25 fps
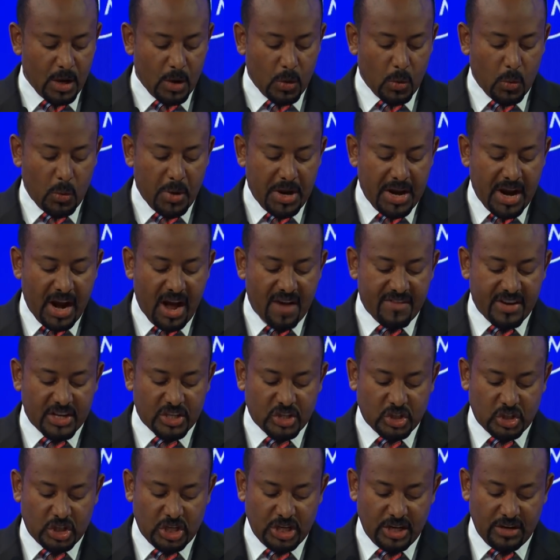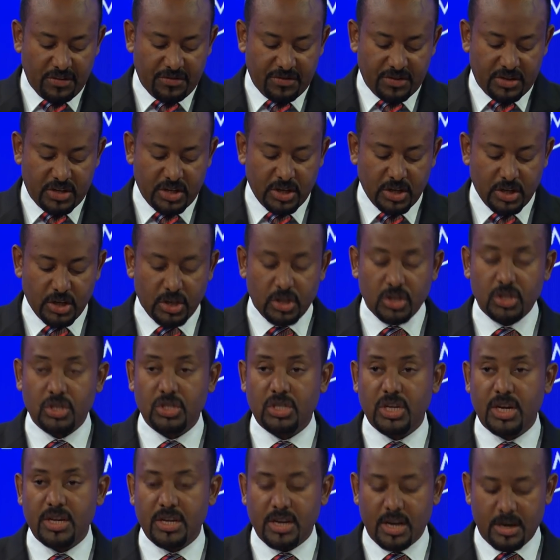We have achieved
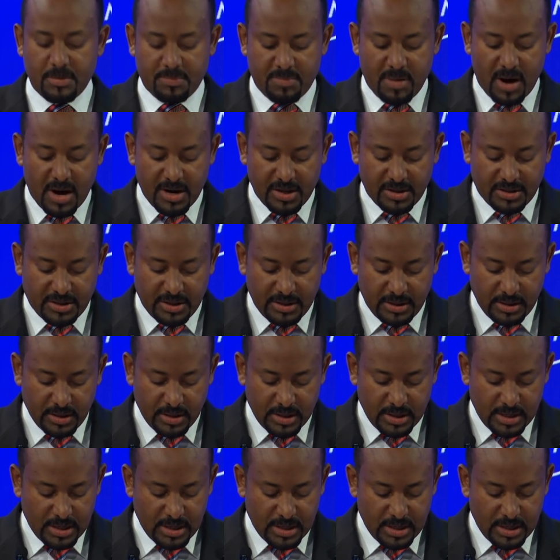gender parity